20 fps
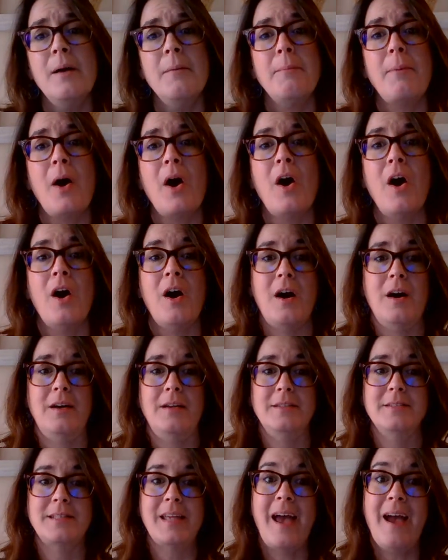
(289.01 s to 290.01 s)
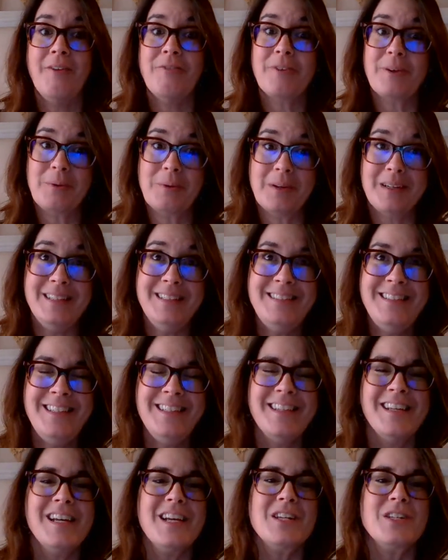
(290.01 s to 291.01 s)
pause everyone
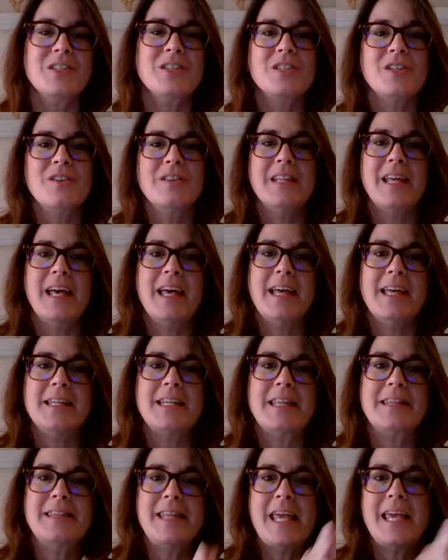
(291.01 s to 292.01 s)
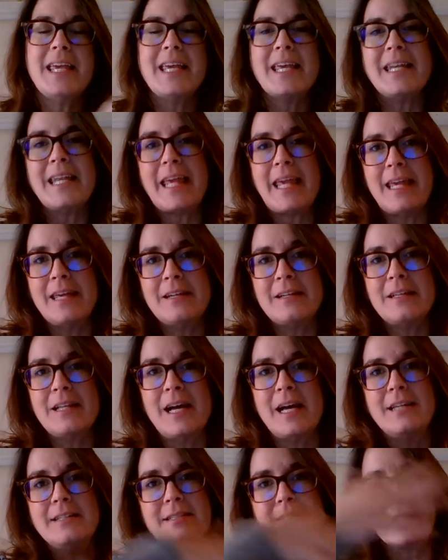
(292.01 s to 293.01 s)
so that they can
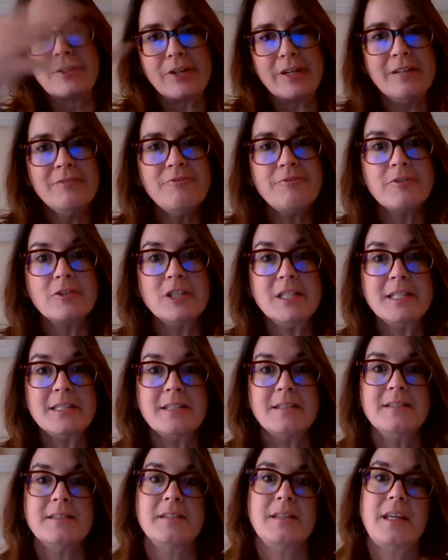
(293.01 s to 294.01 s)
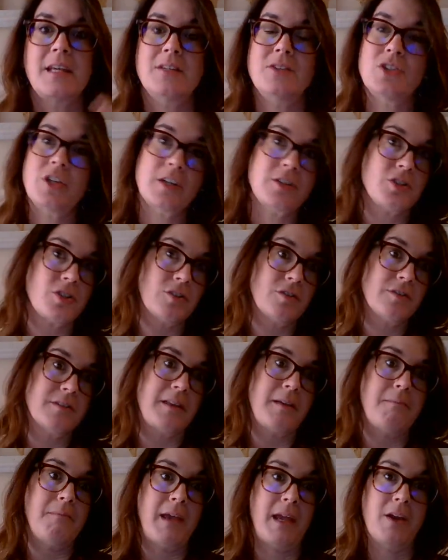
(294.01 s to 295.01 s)
analyze their inferences and conjectures
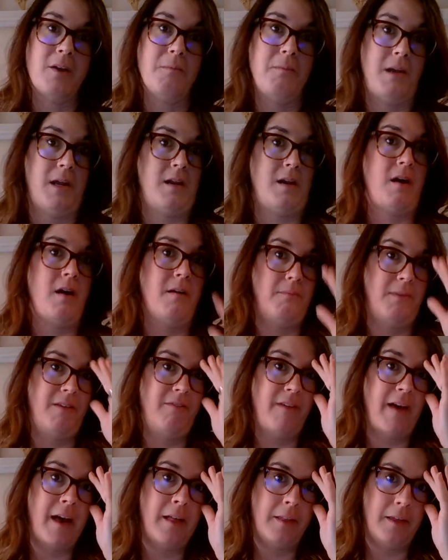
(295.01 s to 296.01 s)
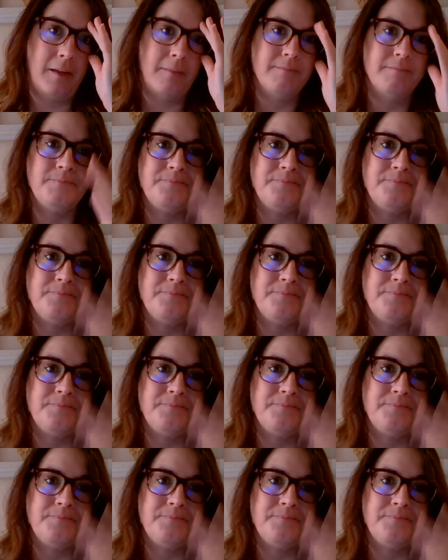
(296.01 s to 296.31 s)
that may or may not be valid.